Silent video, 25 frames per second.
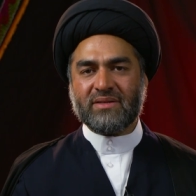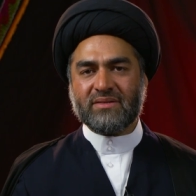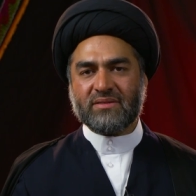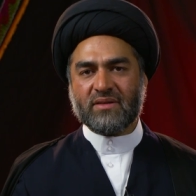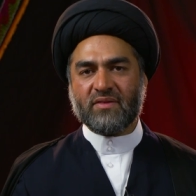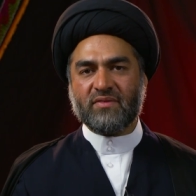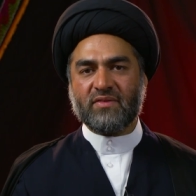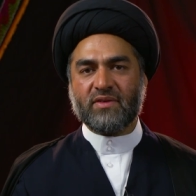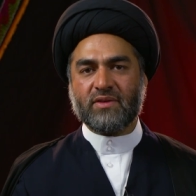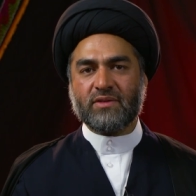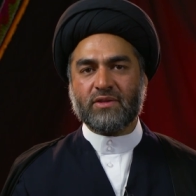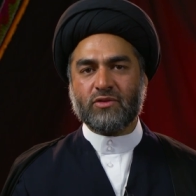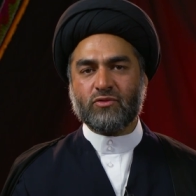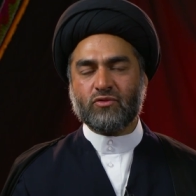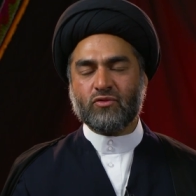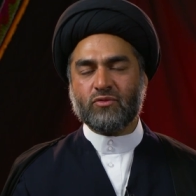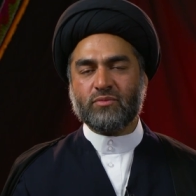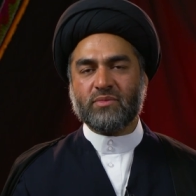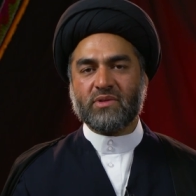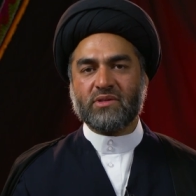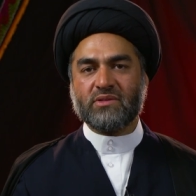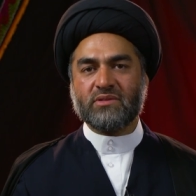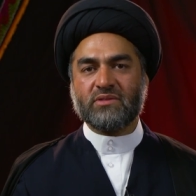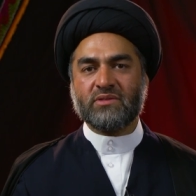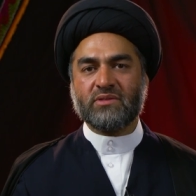and Safar, the two
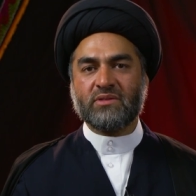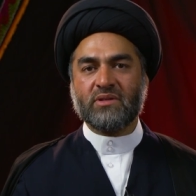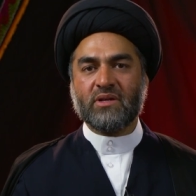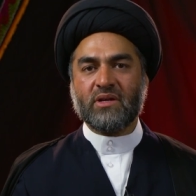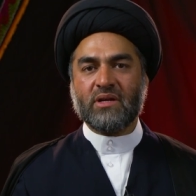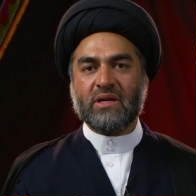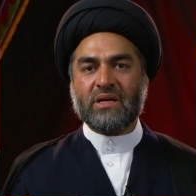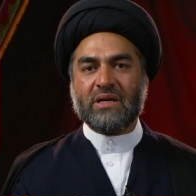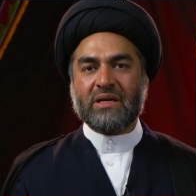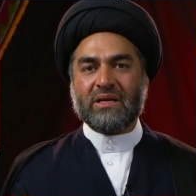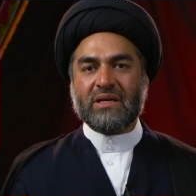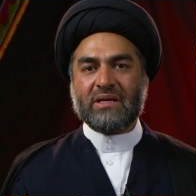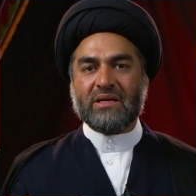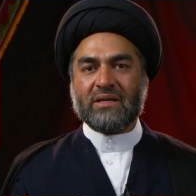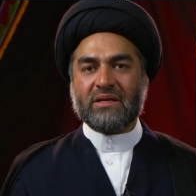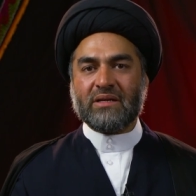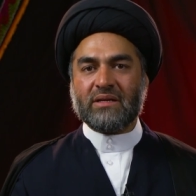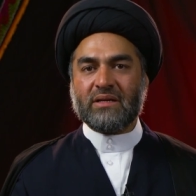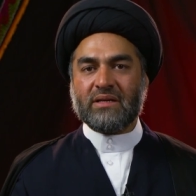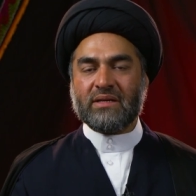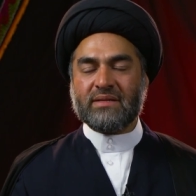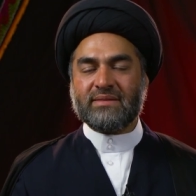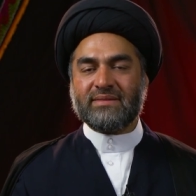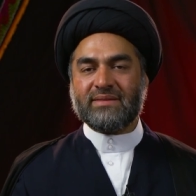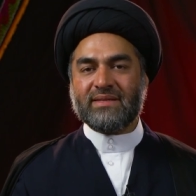months,
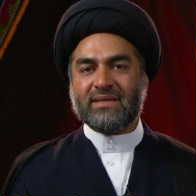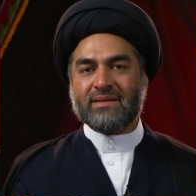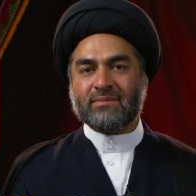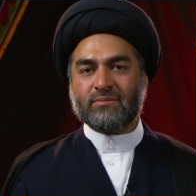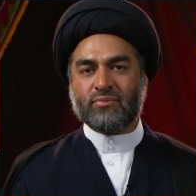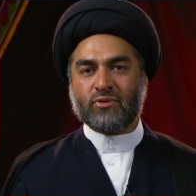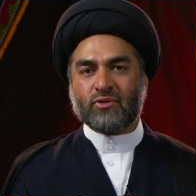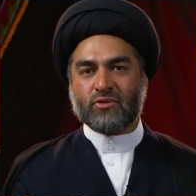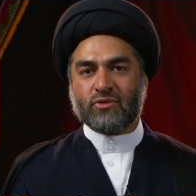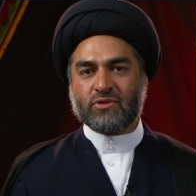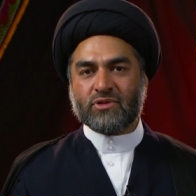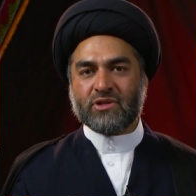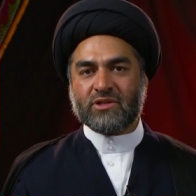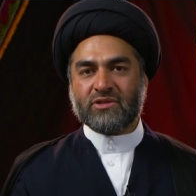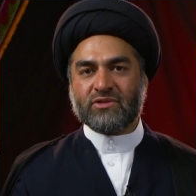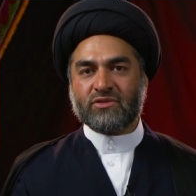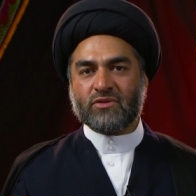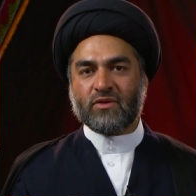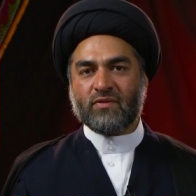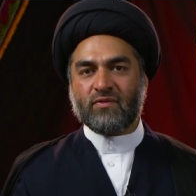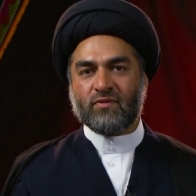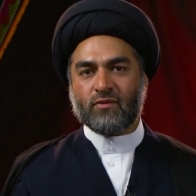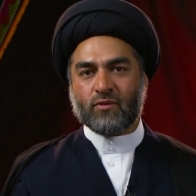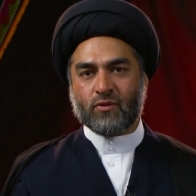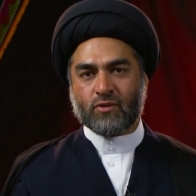uh, is the
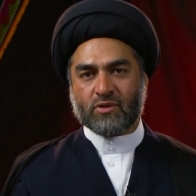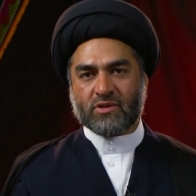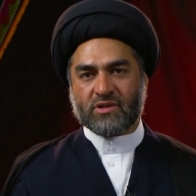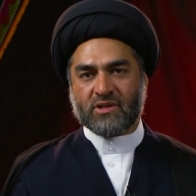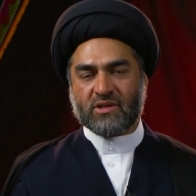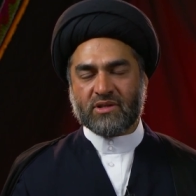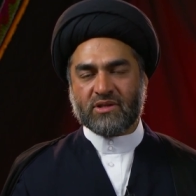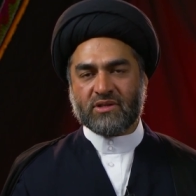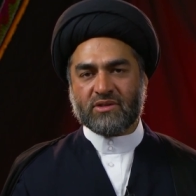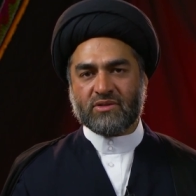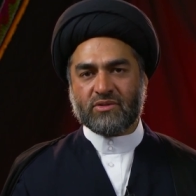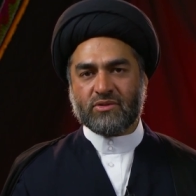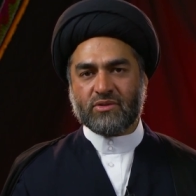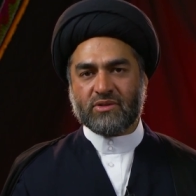importance of water.